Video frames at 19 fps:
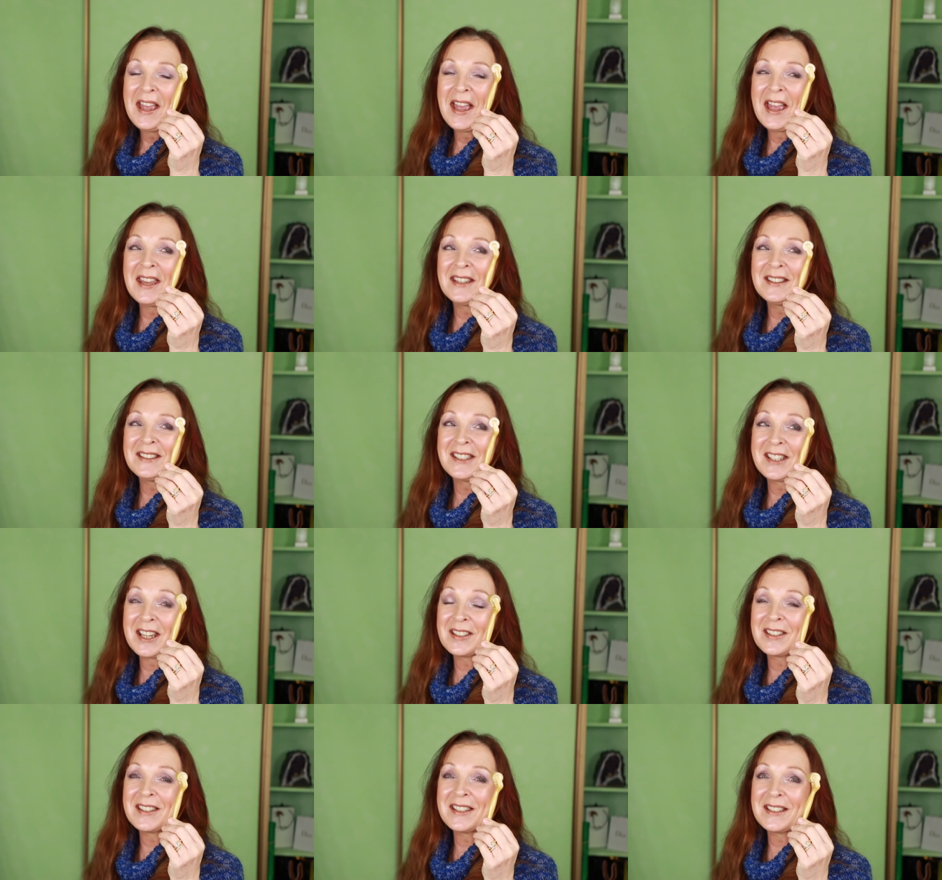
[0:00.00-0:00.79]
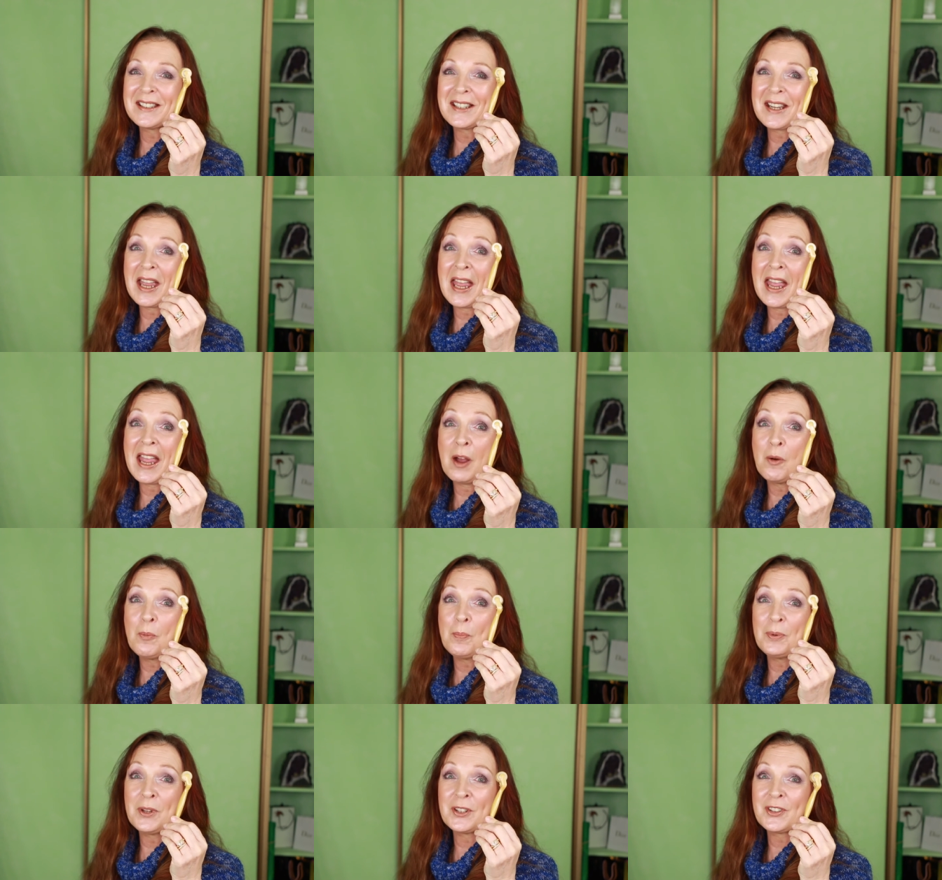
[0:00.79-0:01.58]
and does it
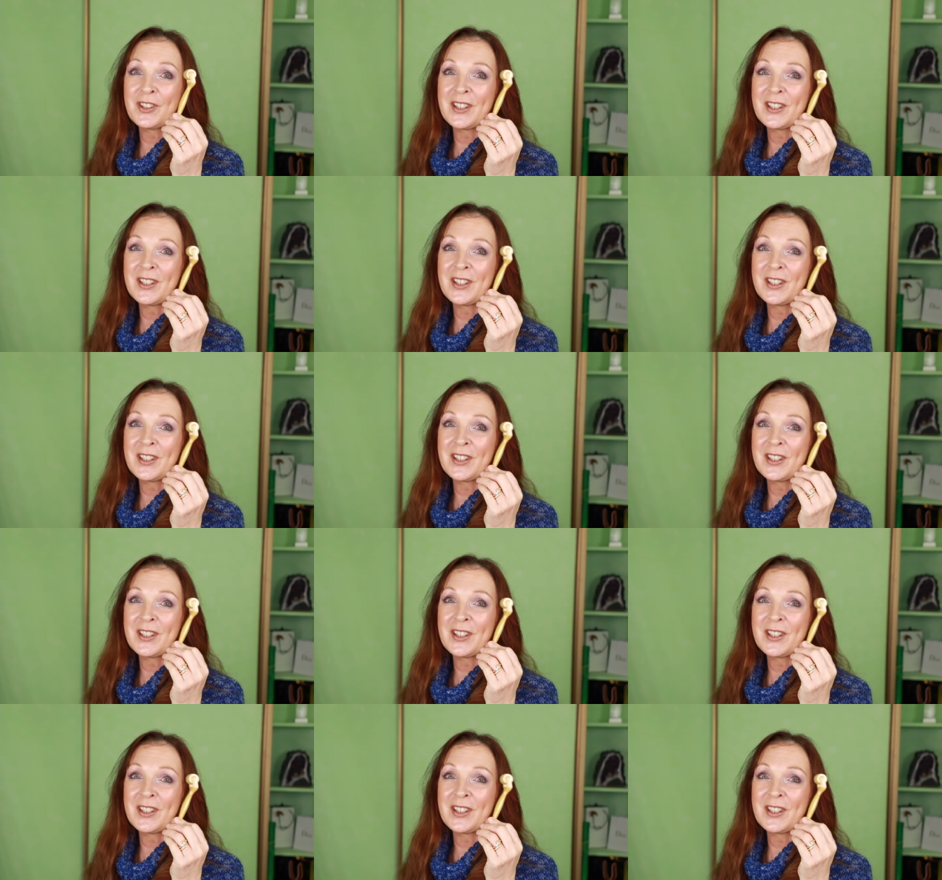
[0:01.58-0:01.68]
help your